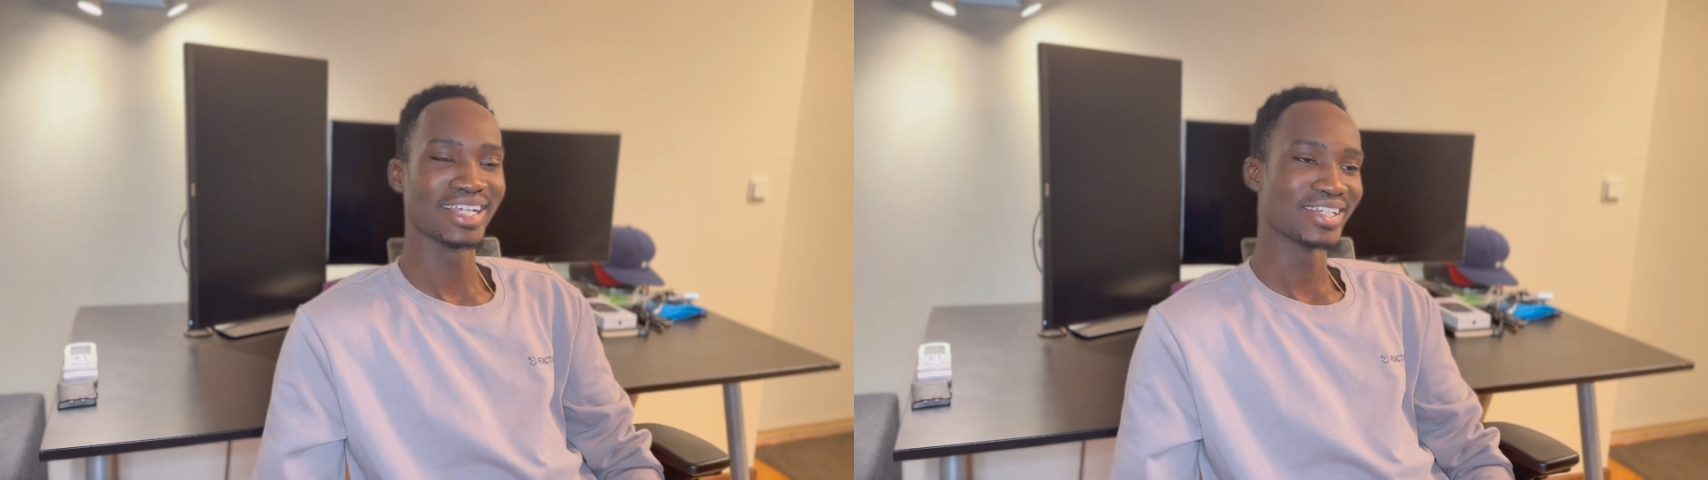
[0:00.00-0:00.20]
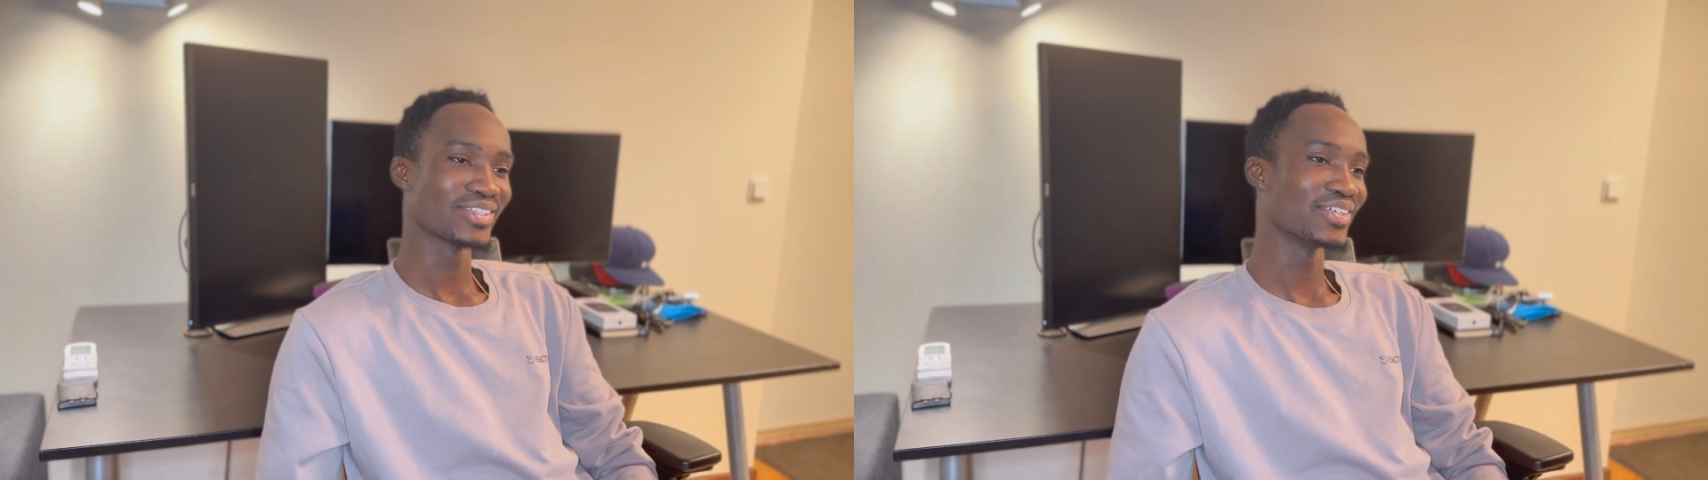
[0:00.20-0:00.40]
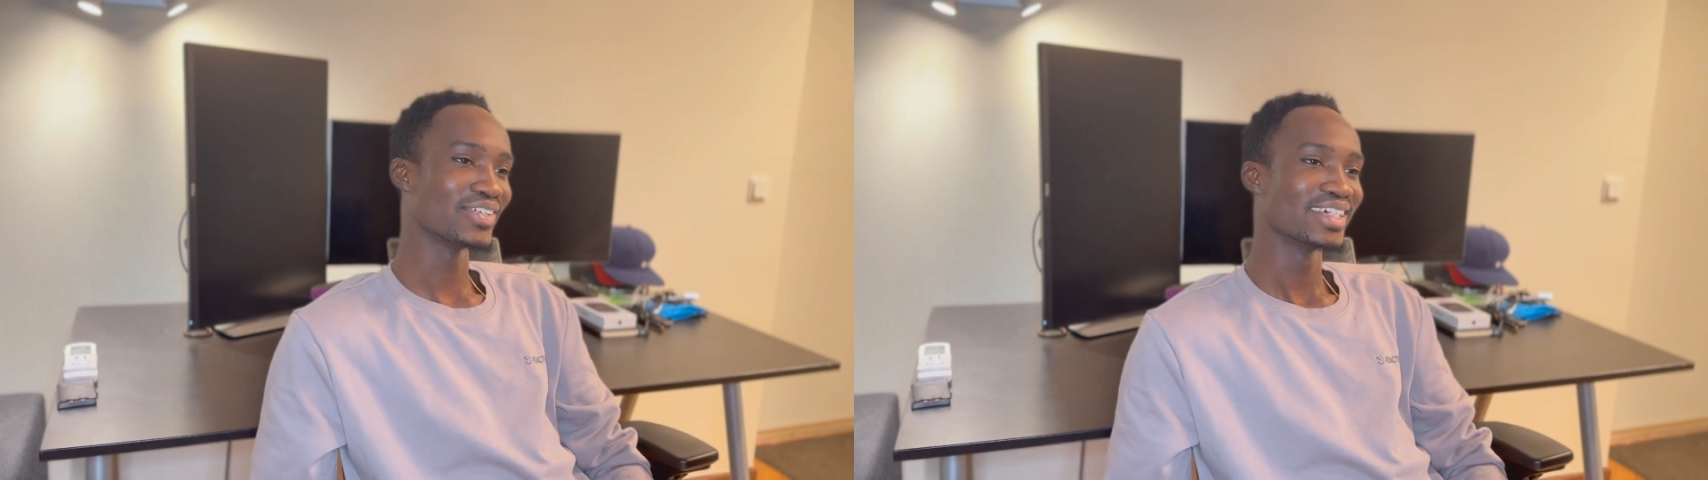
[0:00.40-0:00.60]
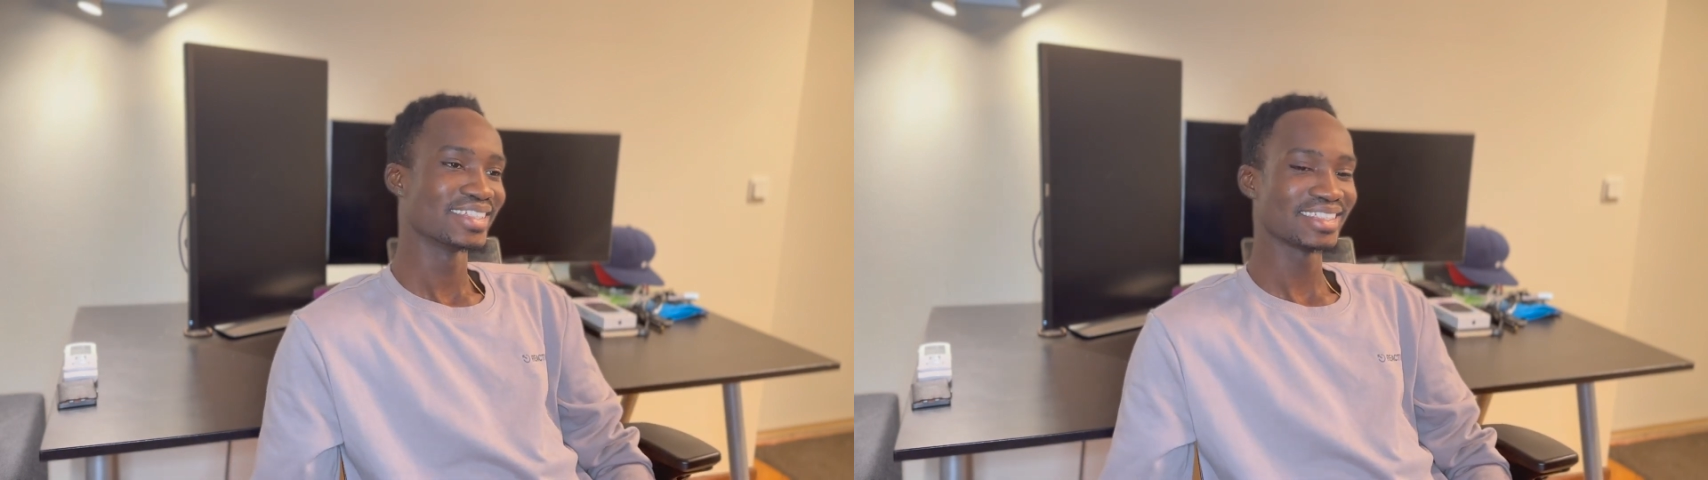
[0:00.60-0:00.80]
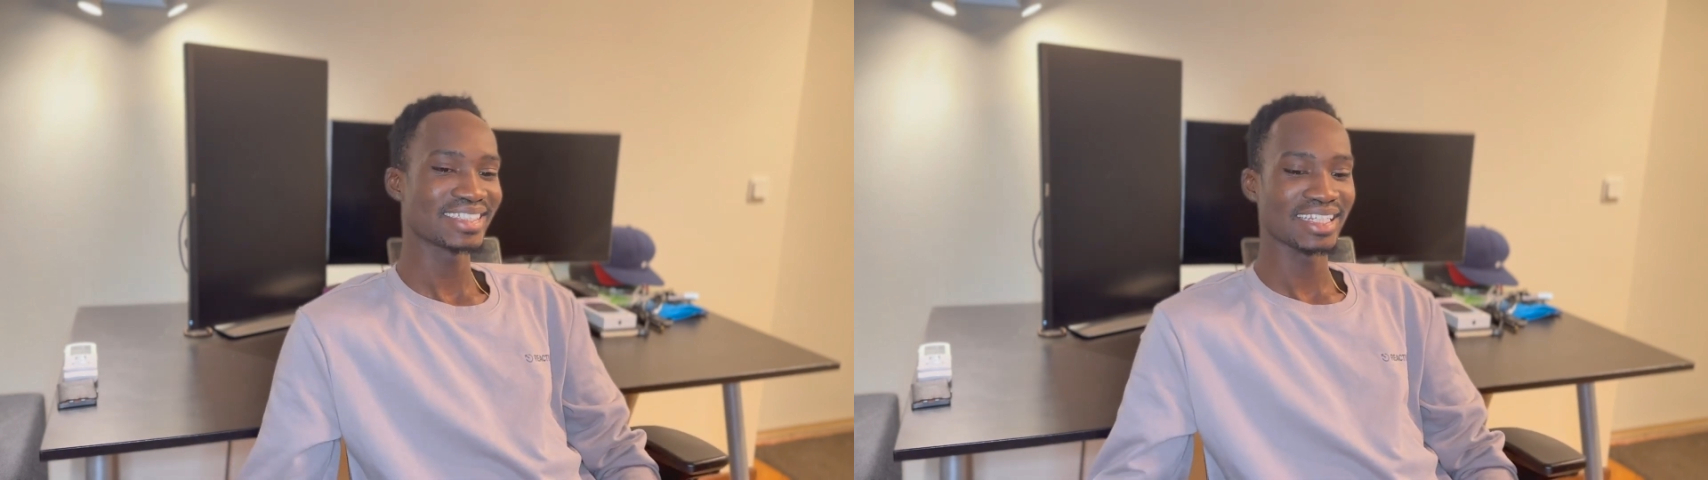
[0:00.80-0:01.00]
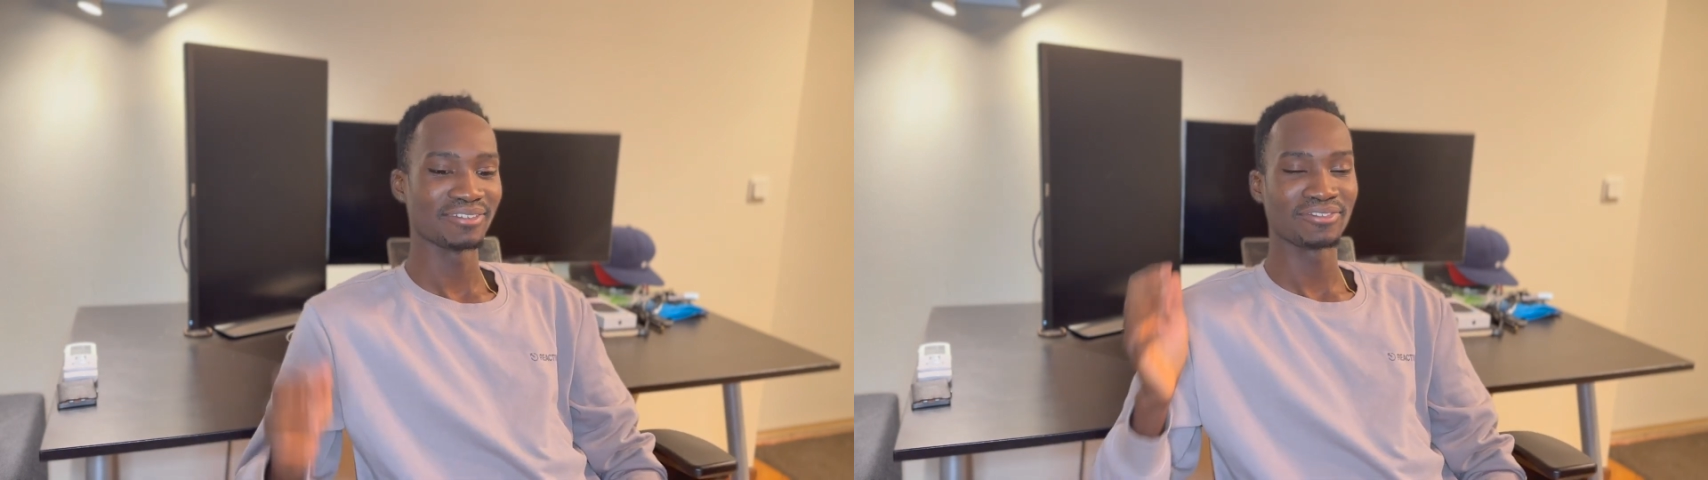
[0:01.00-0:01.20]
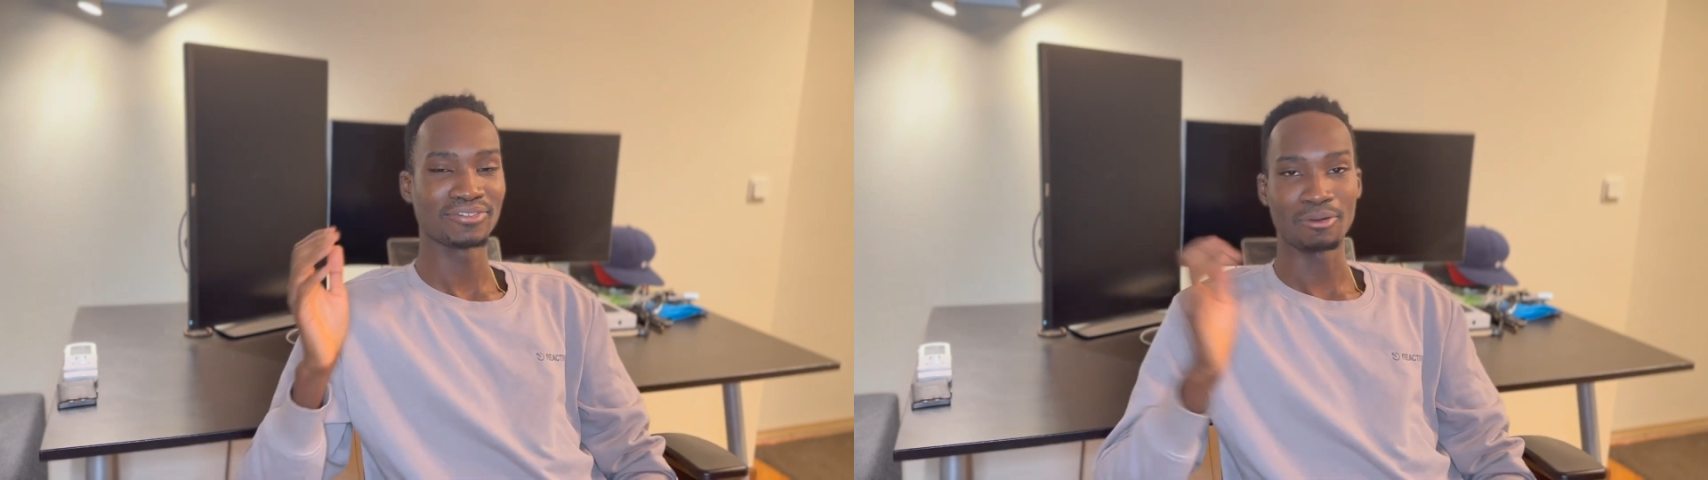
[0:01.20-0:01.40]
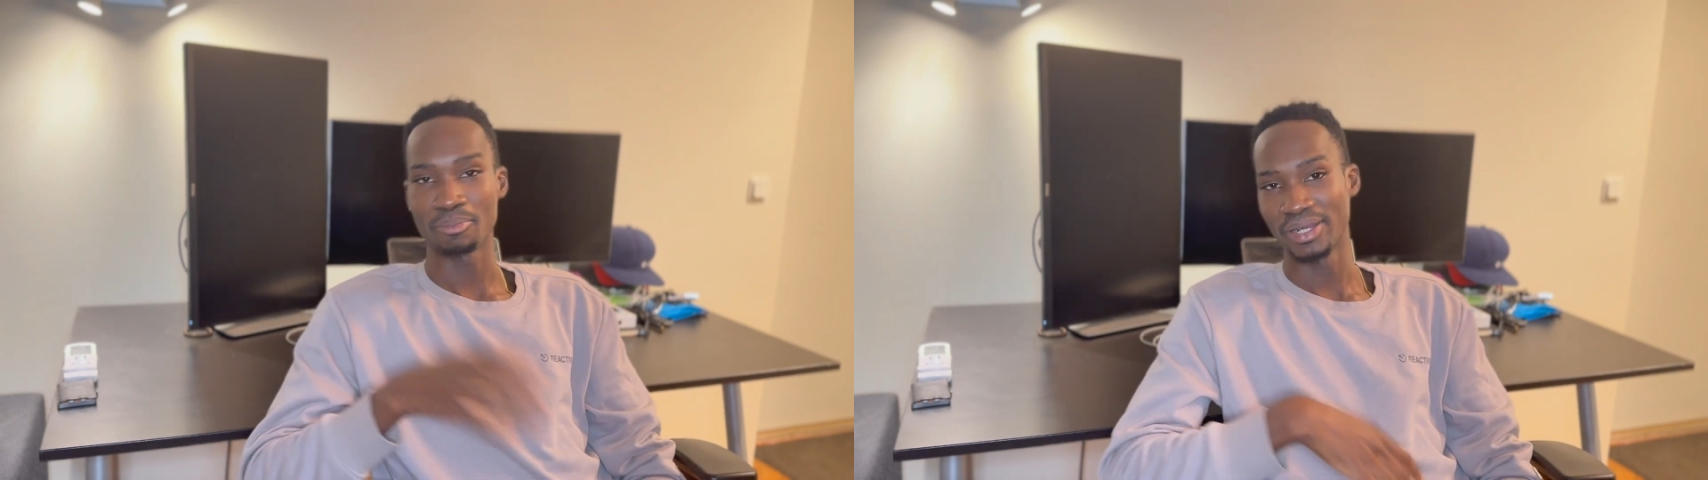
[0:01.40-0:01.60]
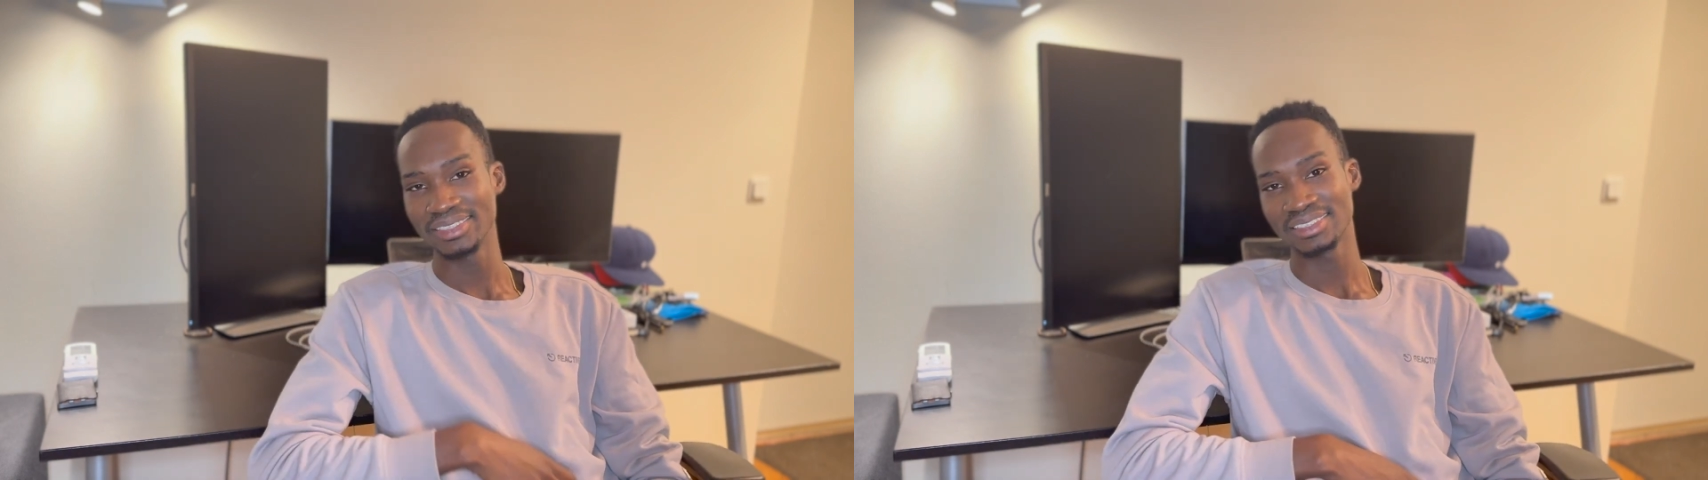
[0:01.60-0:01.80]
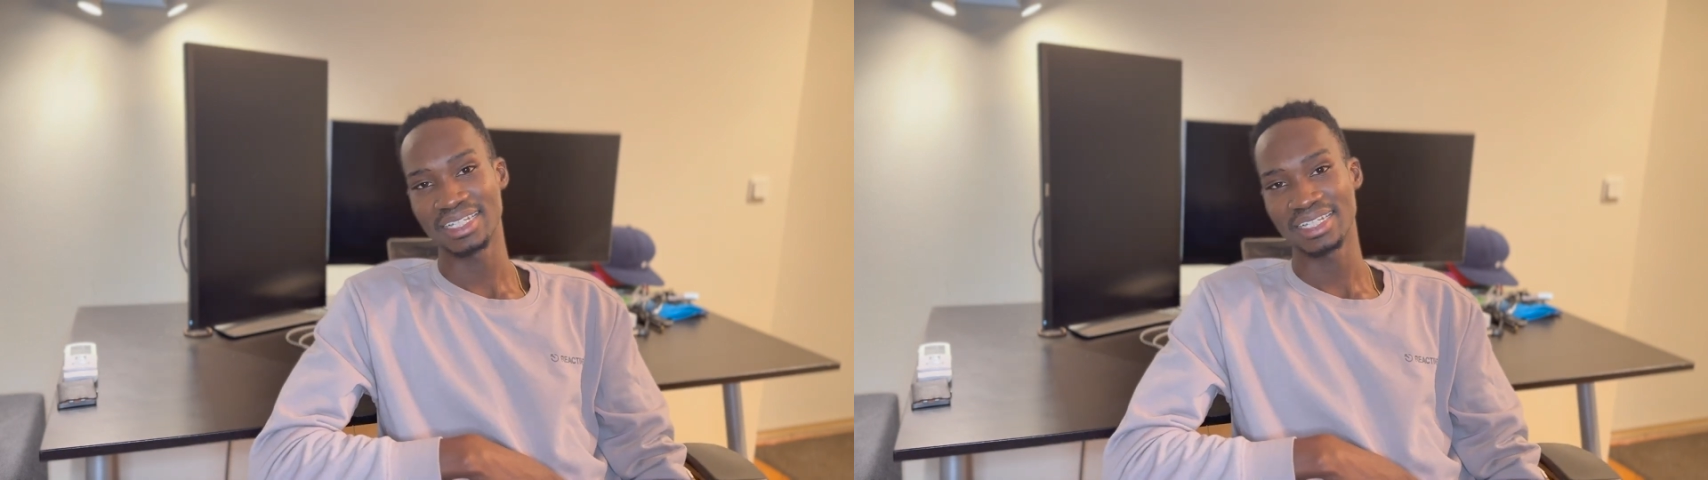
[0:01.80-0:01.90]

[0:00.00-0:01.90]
So these are the four points